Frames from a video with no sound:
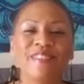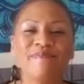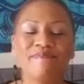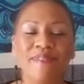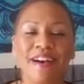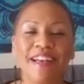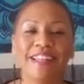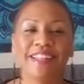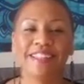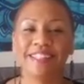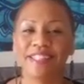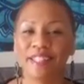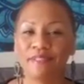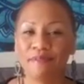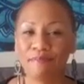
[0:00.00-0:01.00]
But
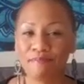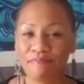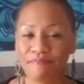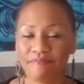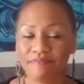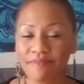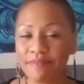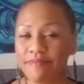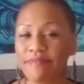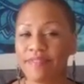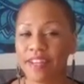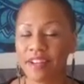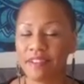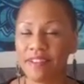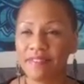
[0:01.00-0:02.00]
it's a
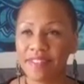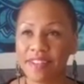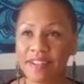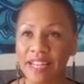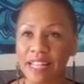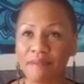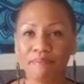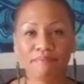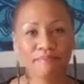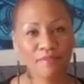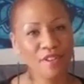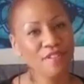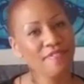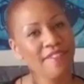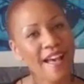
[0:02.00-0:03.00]
very, very
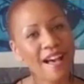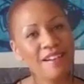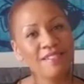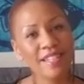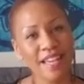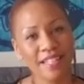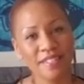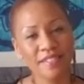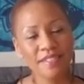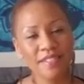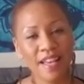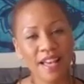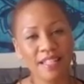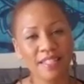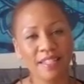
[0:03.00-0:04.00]
profound
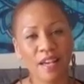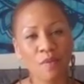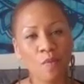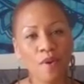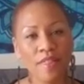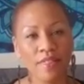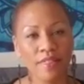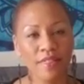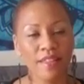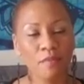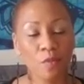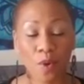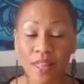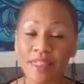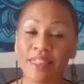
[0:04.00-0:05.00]
exercise, and
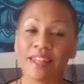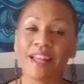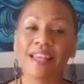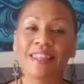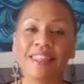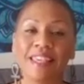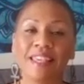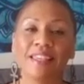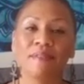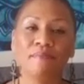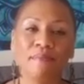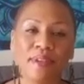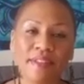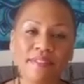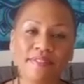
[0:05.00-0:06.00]
one that I think can
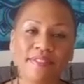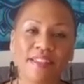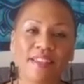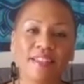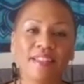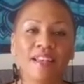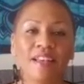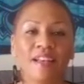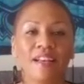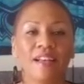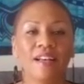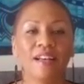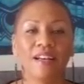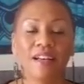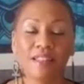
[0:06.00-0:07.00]
benefit
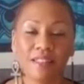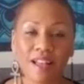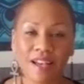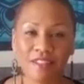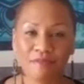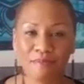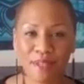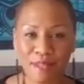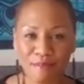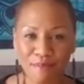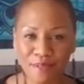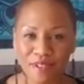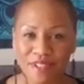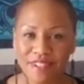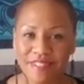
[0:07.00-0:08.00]
a lot of
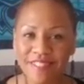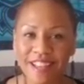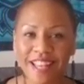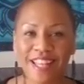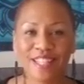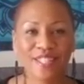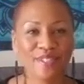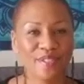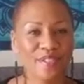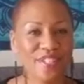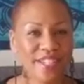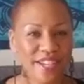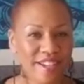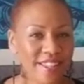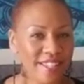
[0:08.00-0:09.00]
people. So
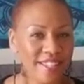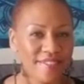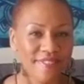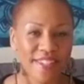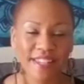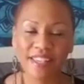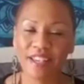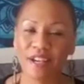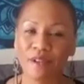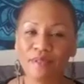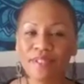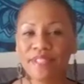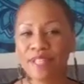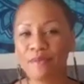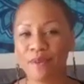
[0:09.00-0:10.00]
share this video
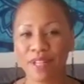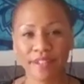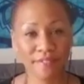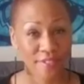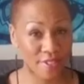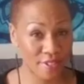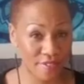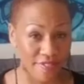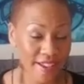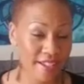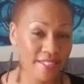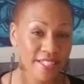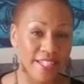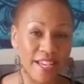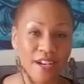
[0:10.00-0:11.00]
with someone if you
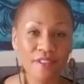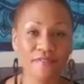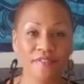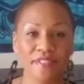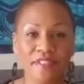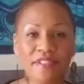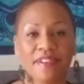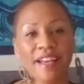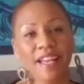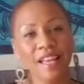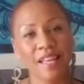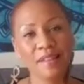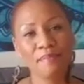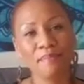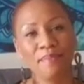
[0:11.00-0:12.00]
found it helpful,
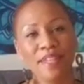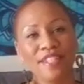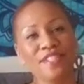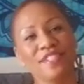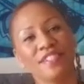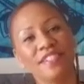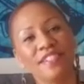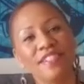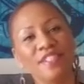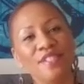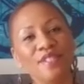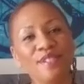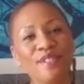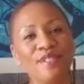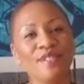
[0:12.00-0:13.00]
and be sure
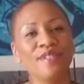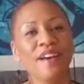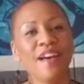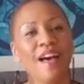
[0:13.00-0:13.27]
to